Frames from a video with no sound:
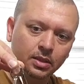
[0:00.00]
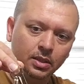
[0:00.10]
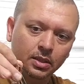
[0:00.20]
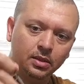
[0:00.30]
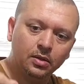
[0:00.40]

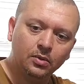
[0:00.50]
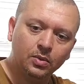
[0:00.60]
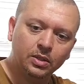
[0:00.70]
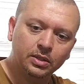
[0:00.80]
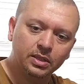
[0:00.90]
And
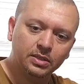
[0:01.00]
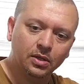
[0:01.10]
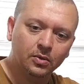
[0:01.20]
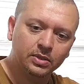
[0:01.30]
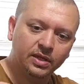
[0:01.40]
one of the things I
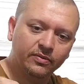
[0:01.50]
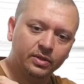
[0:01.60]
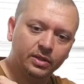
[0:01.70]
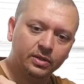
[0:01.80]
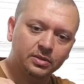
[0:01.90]
always have
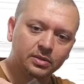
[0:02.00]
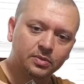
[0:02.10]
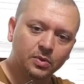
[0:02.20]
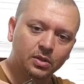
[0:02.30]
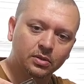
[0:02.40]
on there is a
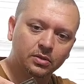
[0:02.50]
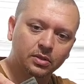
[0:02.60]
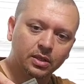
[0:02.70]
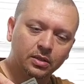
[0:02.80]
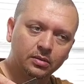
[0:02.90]
small little,